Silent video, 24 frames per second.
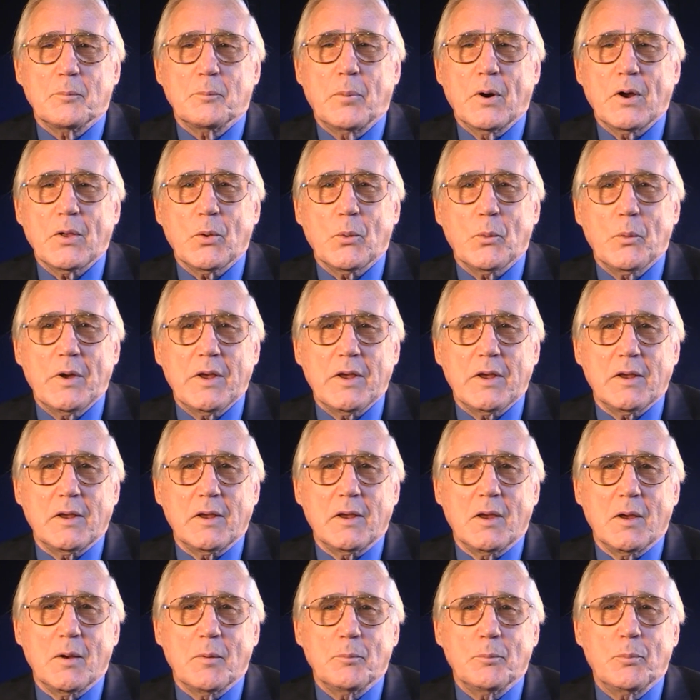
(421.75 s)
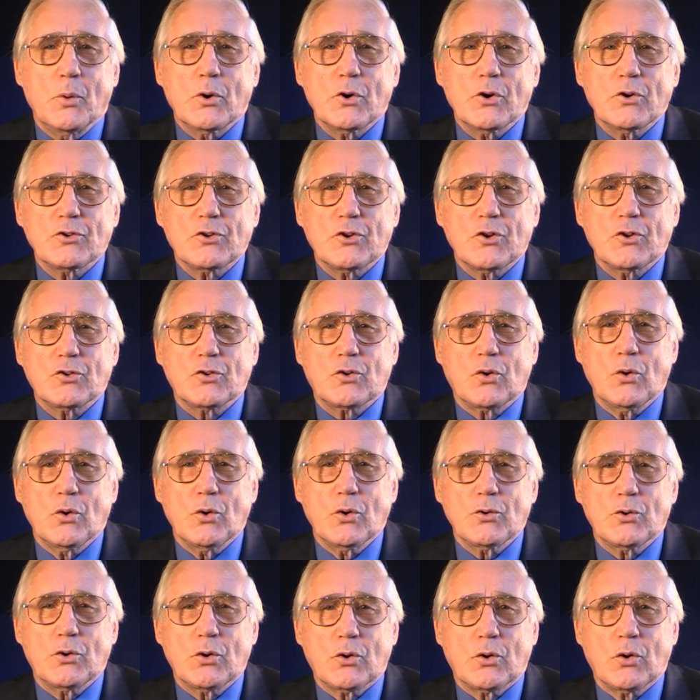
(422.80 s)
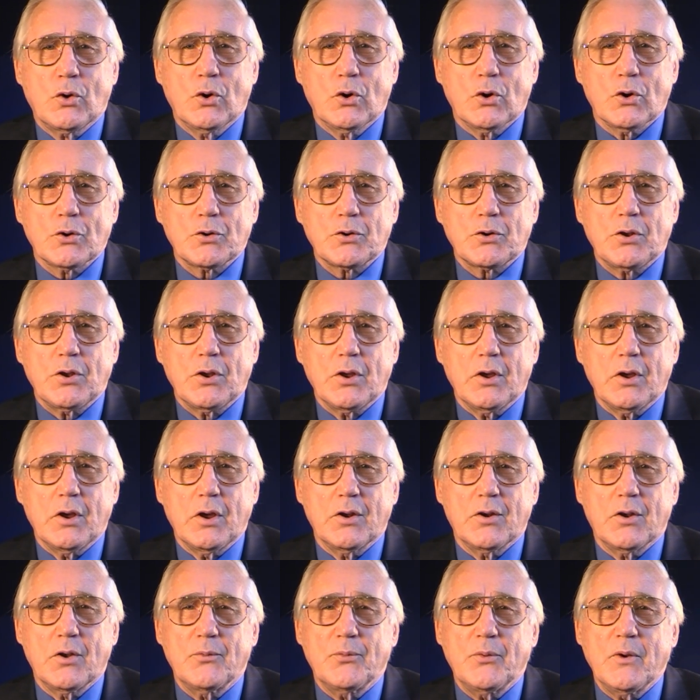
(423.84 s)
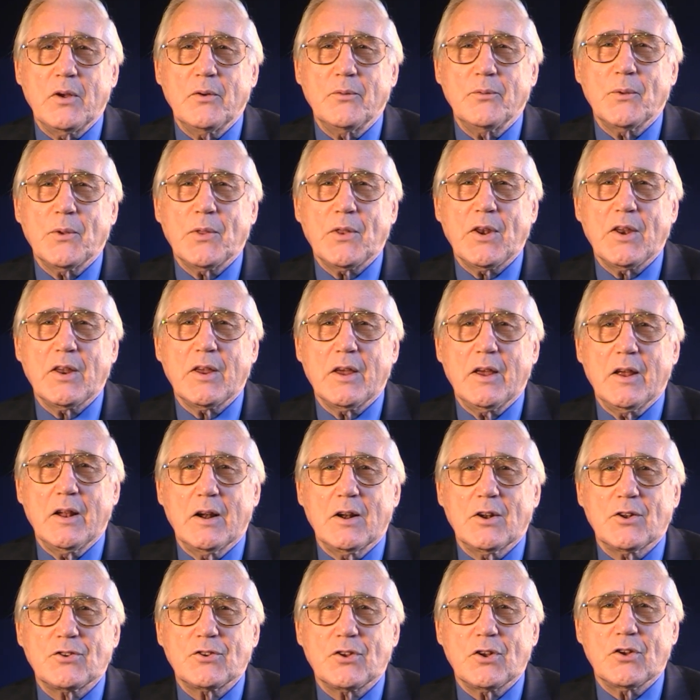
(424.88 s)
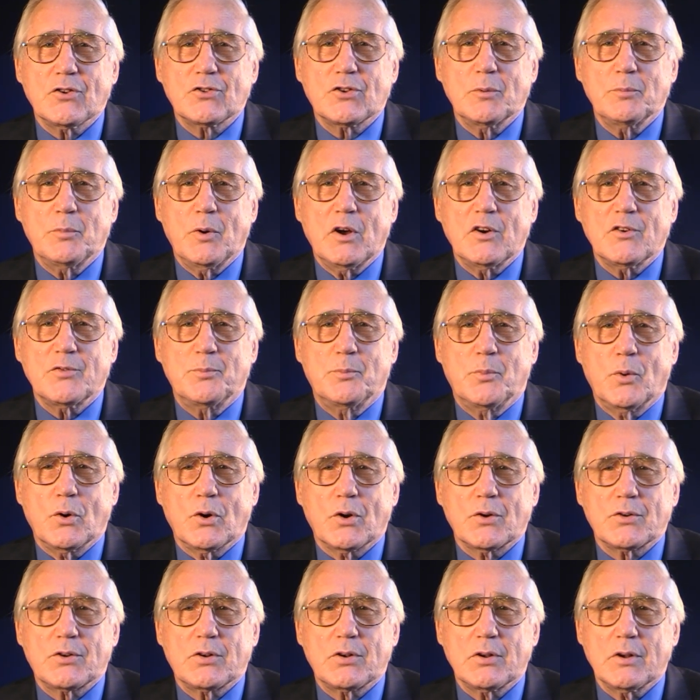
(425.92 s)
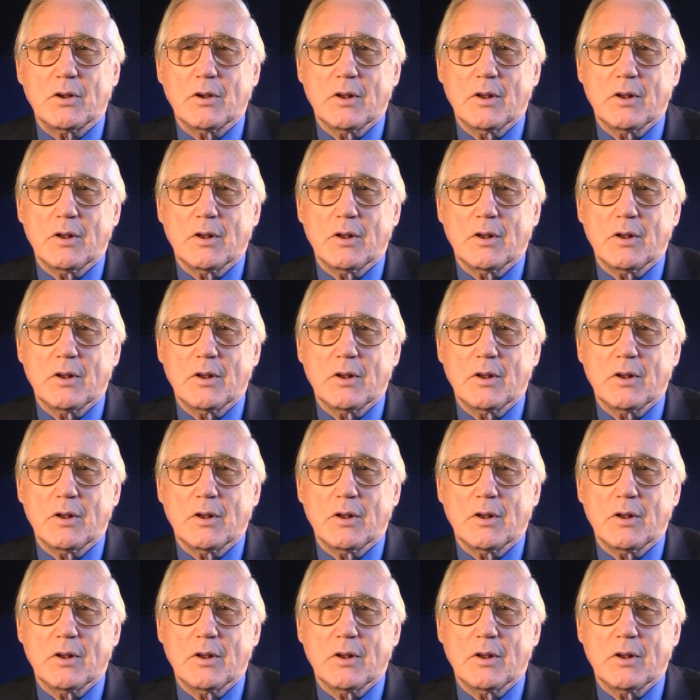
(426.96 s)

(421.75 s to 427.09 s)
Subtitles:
By the way, Burris is going to court, and if everything else is above board,